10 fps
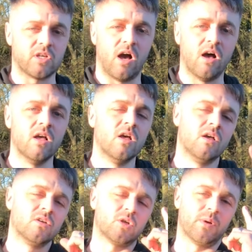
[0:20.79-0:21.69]
car,
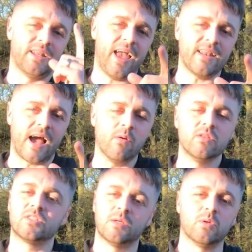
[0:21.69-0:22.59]
so we're going to head out
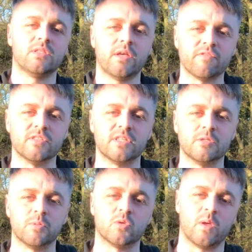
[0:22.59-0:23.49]
and see what the difference
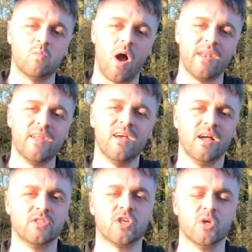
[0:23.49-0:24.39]
is between 1
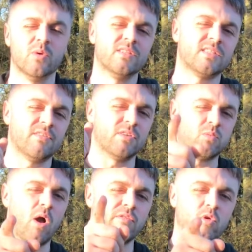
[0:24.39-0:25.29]
and 2 and see if it's
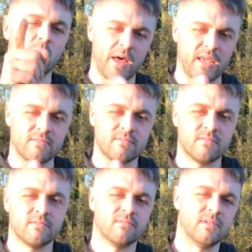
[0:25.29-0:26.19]
worth your money.
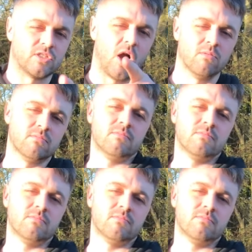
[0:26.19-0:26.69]
Let's go.